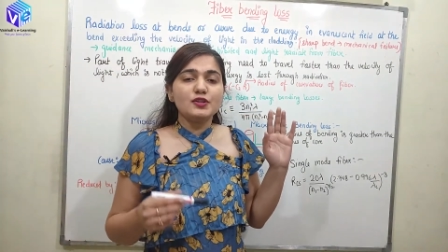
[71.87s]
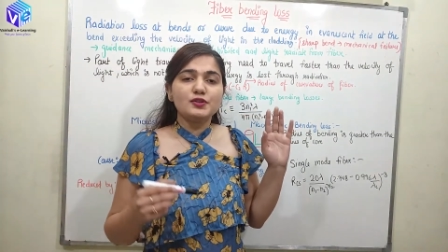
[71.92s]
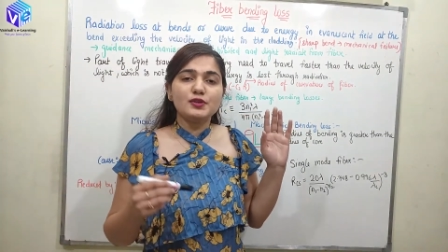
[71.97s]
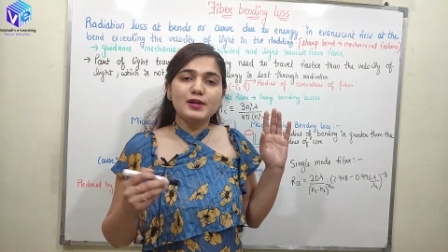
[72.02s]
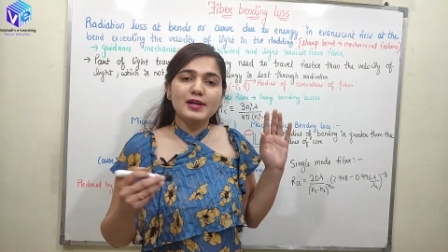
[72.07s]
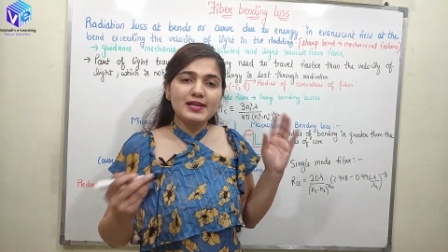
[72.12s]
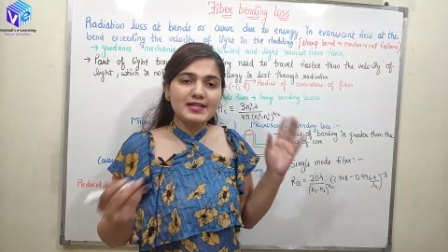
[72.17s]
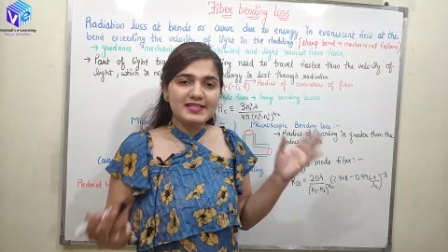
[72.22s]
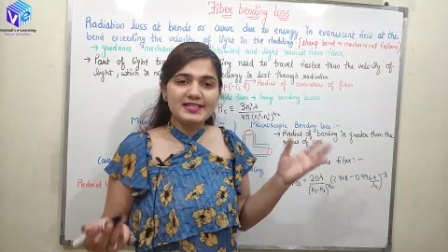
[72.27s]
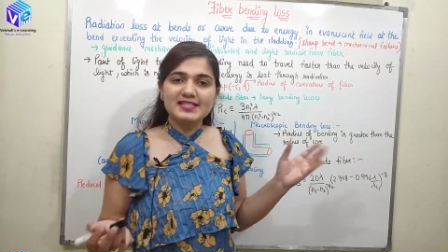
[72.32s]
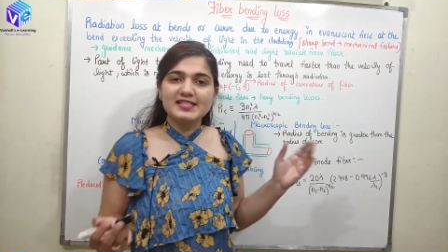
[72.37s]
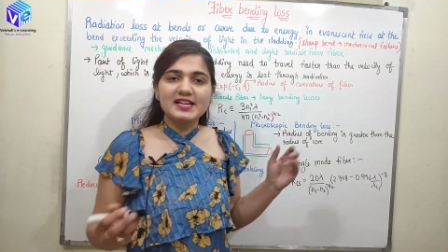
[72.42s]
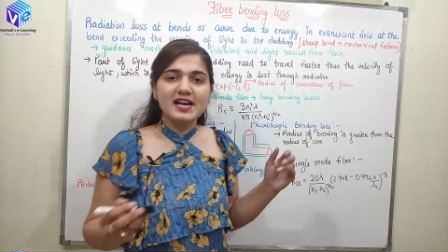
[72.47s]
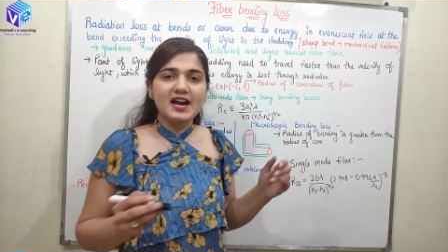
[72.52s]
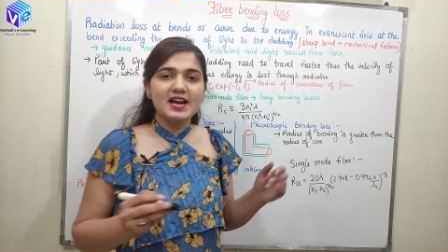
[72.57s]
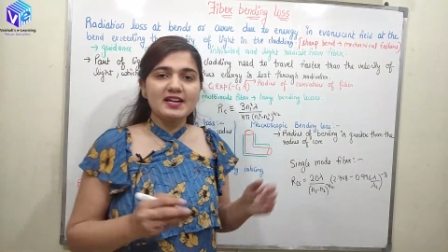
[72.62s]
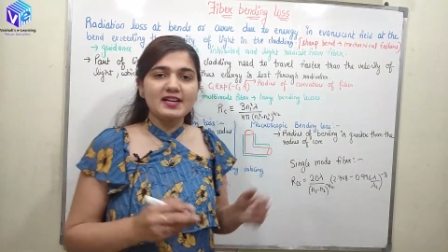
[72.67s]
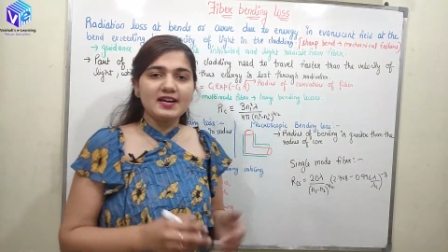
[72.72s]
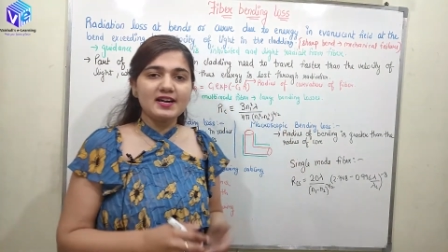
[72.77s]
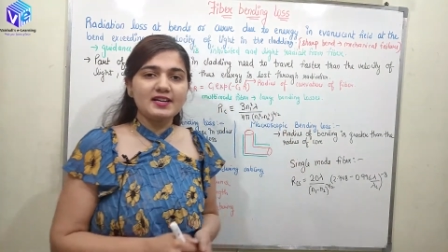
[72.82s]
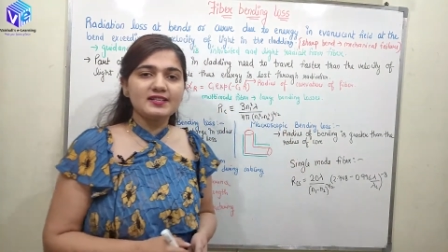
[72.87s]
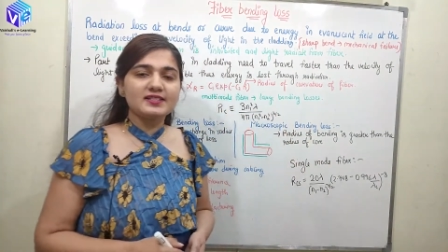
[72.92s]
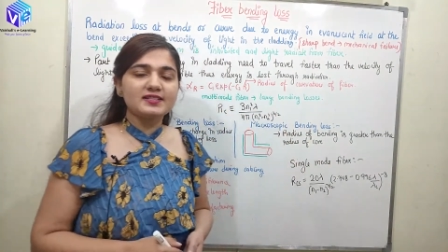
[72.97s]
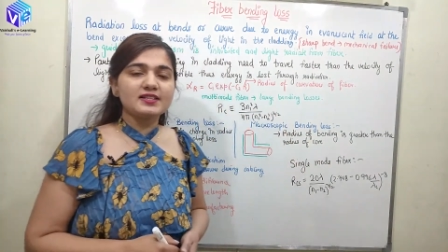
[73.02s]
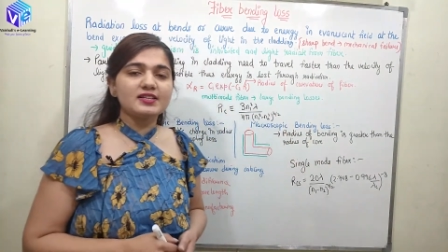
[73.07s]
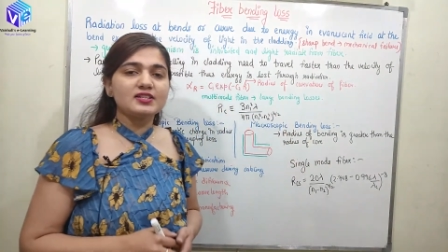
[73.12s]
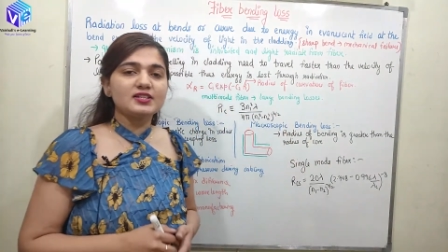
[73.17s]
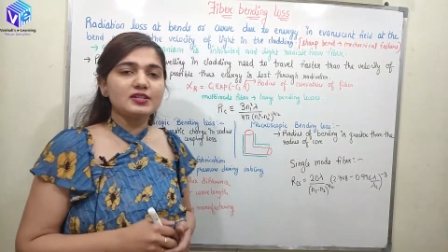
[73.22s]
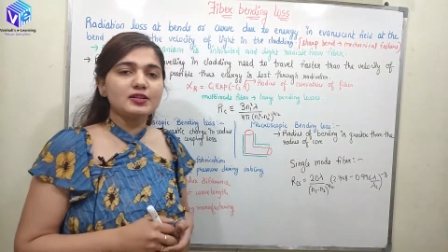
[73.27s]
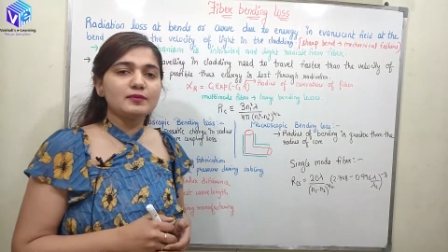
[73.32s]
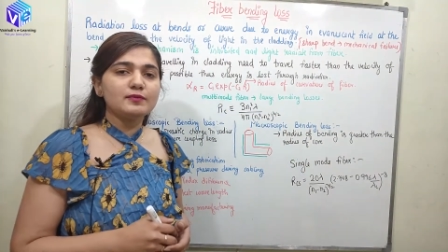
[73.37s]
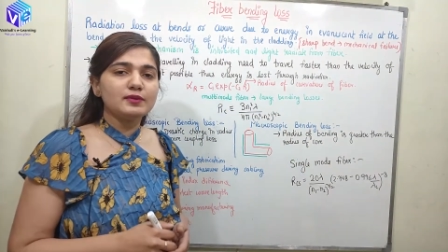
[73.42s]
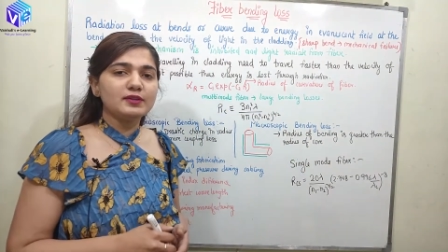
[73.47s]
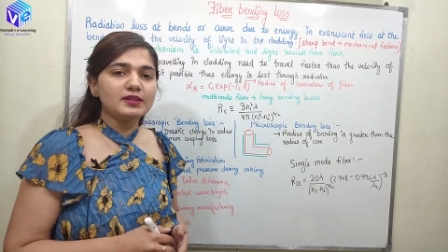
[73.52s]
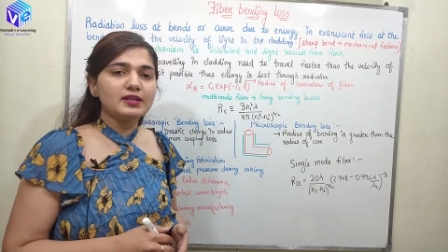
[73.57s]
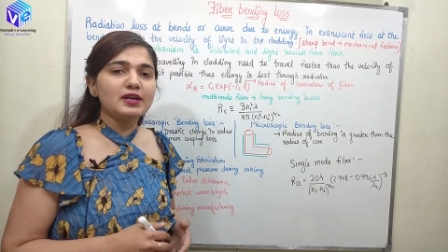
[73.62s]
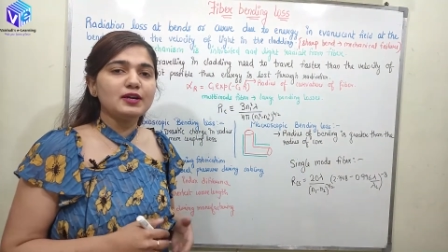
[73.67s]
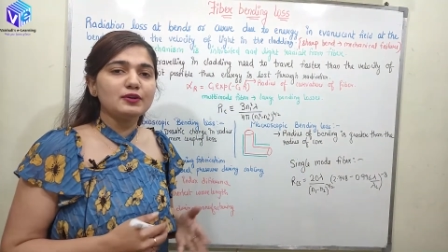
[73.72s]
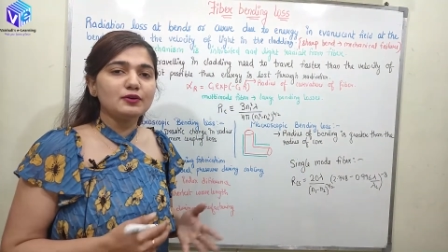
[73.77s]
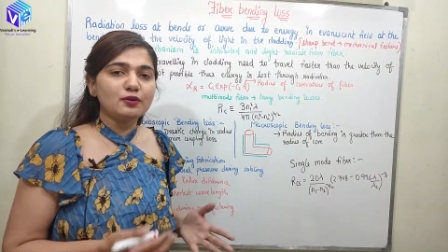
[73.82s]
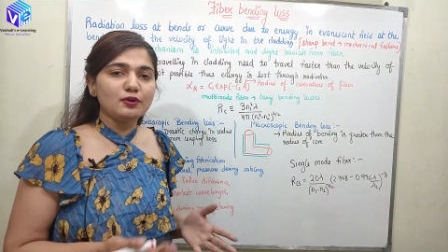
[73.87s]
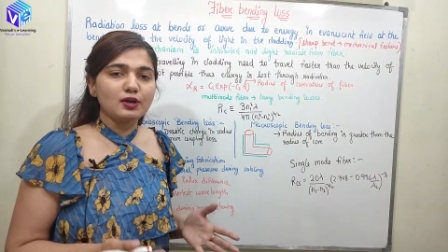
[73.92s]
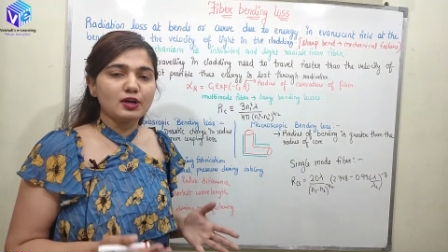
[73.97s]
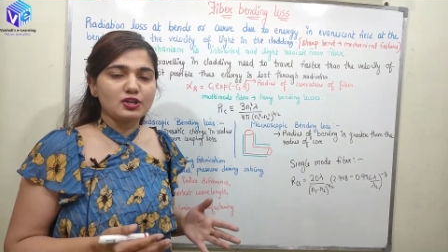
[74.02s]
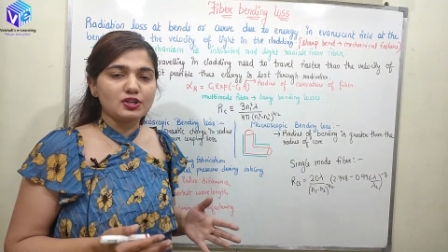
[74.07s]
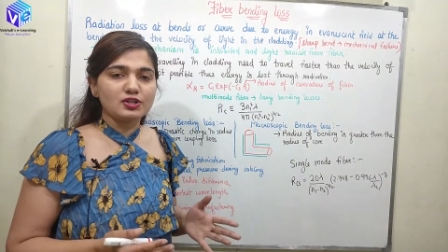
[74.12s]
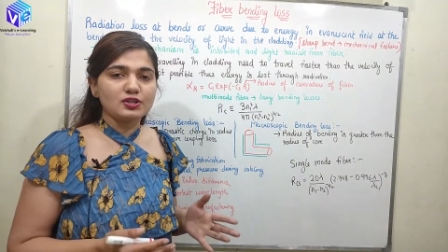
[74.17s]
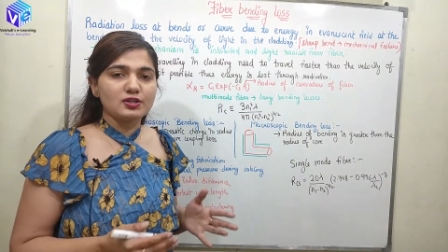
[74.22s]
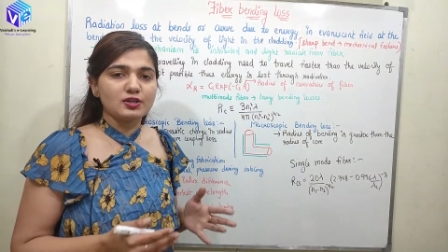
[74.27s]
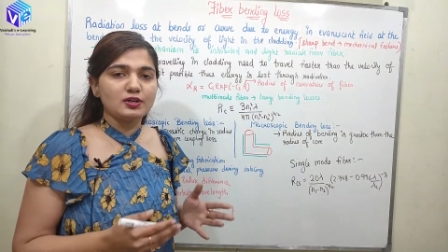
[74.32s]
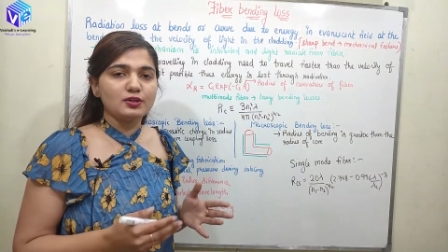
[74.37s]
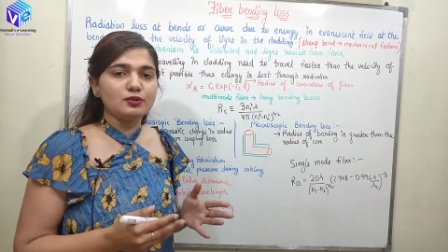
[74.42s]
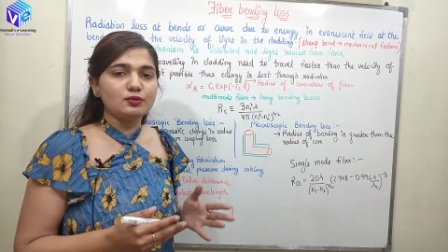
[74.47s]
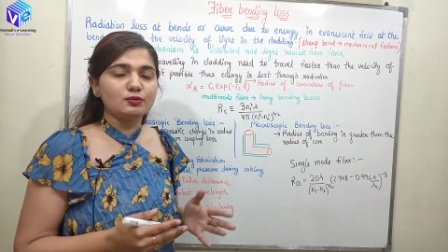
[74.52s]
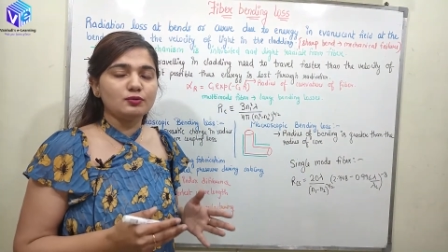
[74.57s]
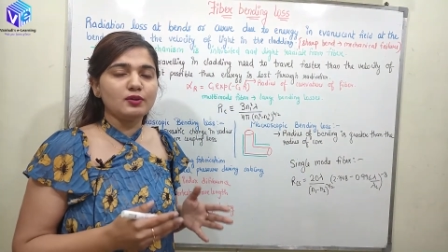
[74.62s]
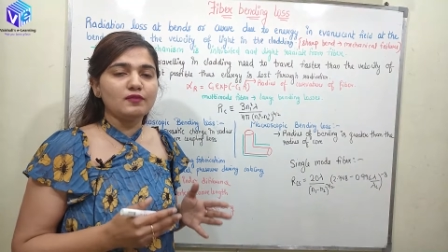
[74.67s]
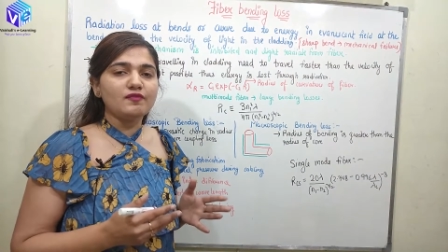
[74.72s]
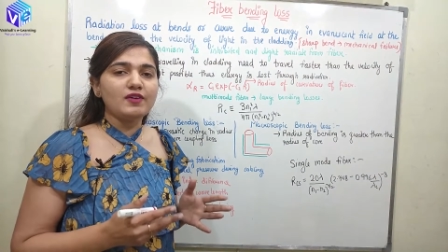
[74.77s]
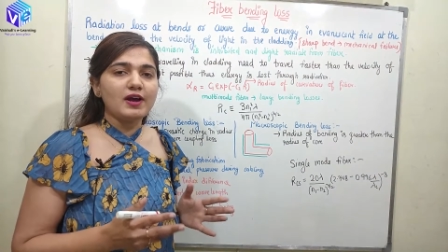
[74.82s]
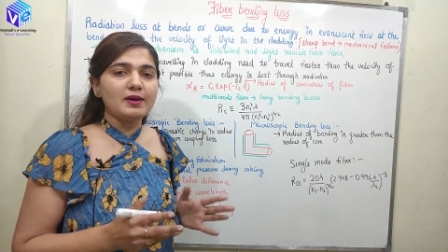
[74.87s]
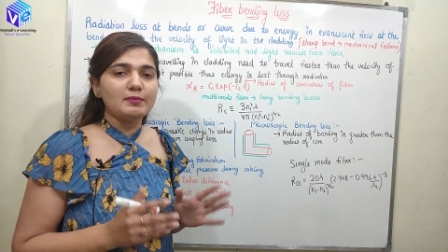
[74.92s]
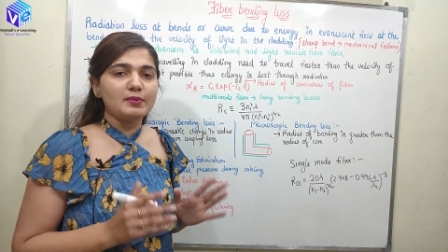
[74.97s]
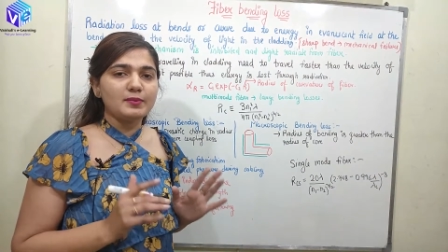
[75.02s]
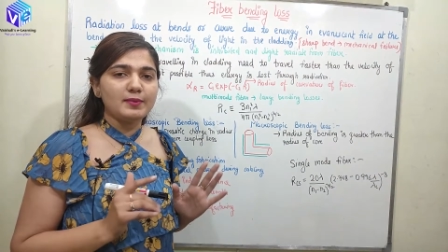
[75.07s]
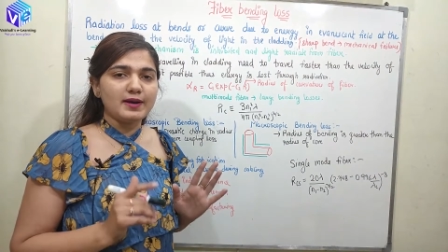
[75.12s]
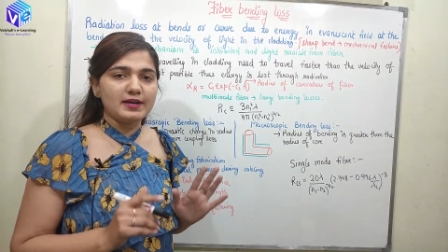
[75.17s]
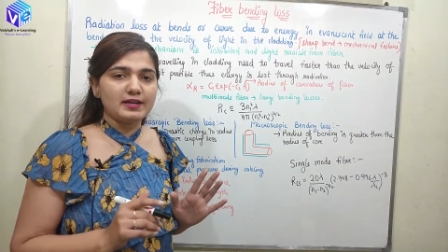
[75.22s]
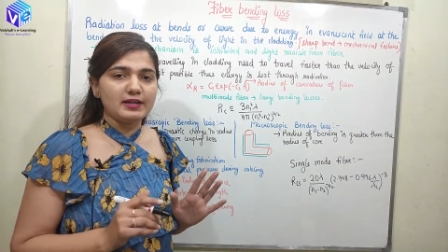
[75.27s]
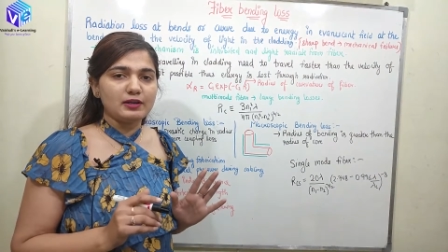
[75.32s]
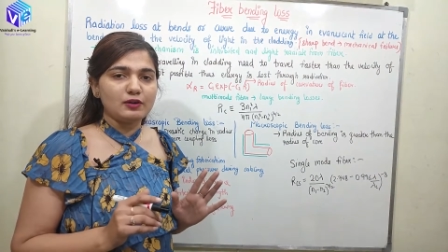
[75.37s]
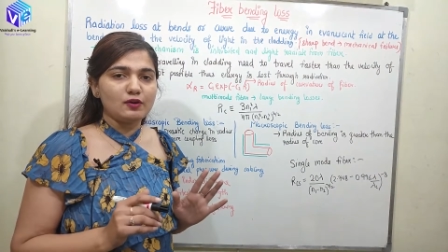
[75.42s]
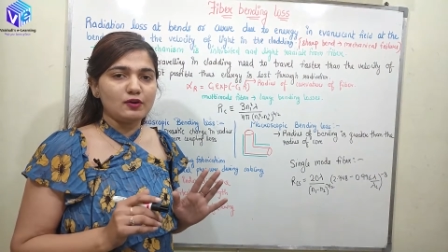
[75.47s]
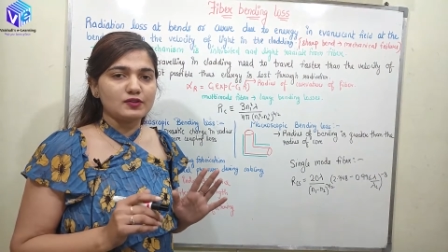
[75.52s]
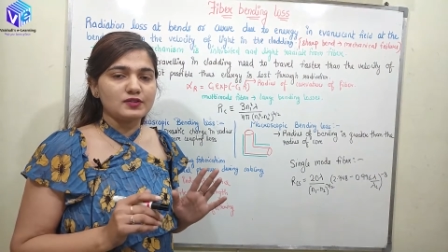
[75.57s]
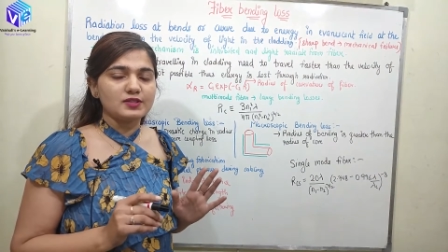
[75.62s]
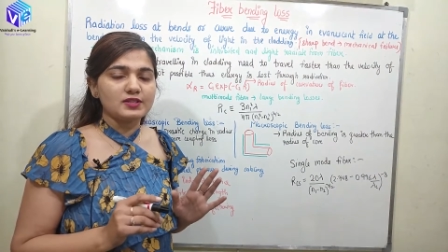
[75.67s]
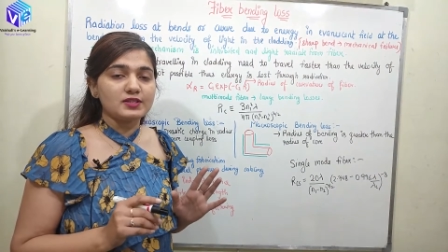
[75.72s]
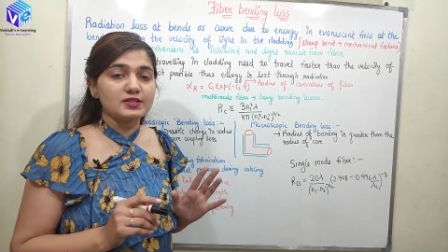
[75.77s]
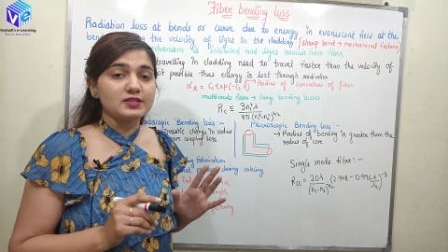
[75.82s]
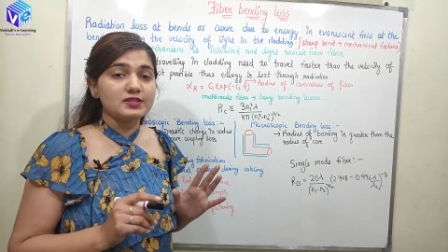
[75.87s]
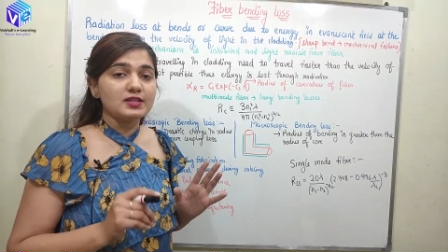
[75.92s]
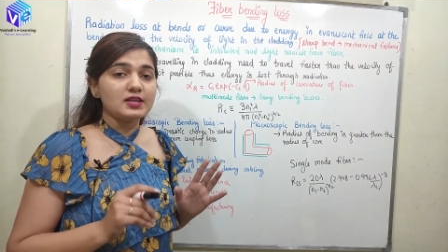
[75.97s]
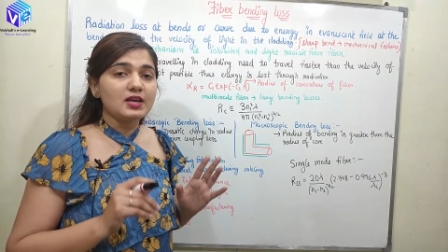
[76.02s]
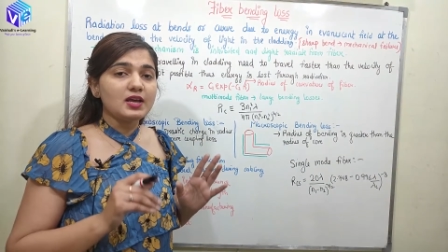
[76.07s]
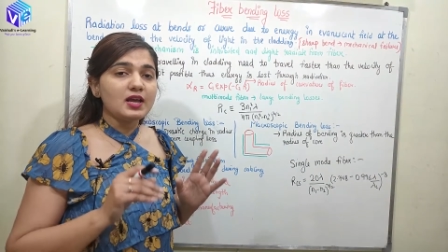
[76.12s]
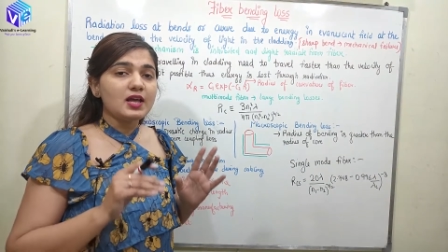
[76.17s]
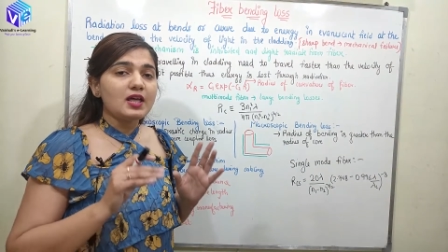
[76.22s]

so let's start our discussion with the introduction to the fiber bending losses